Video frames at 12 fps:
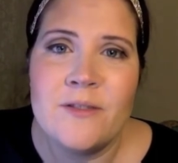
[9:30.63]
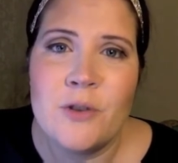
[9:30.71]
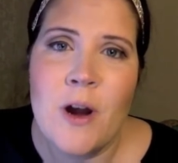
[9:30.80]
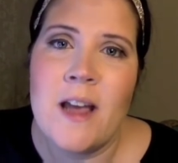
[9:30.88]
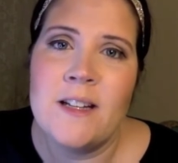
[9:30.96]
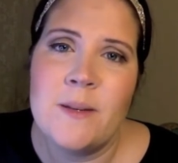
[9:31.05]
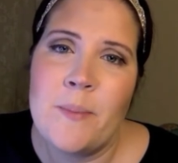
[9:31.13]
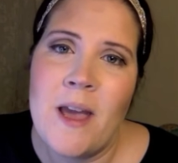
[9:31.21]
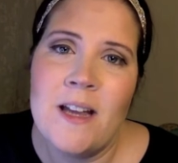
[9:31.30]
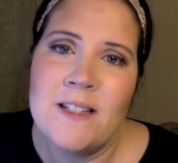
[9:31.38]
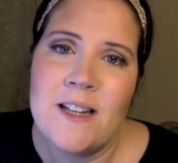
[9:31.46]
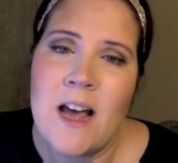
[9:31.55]
trying to
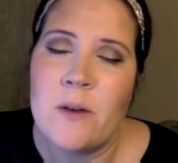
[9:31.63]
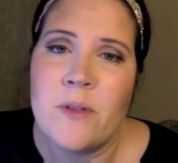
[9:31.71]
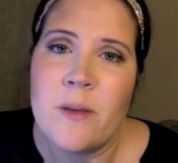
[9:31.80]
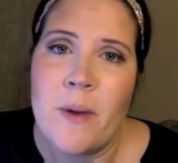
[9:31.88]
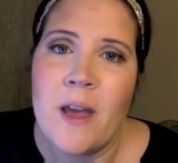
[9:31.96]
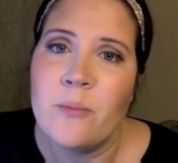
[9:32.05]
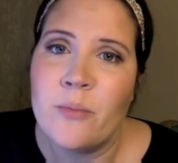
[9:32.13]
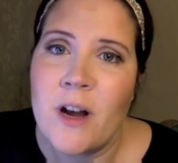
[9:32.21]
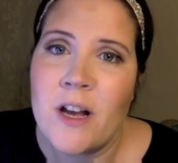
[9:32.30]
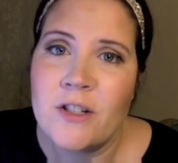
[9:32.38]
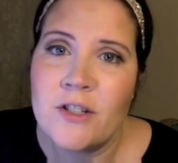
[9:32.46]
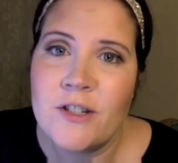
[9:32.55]
paint it on with a
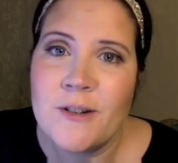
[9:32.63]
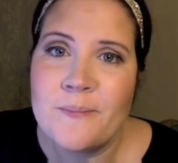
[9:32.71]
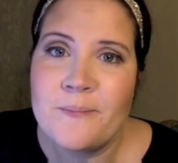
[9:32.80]
paintbrush.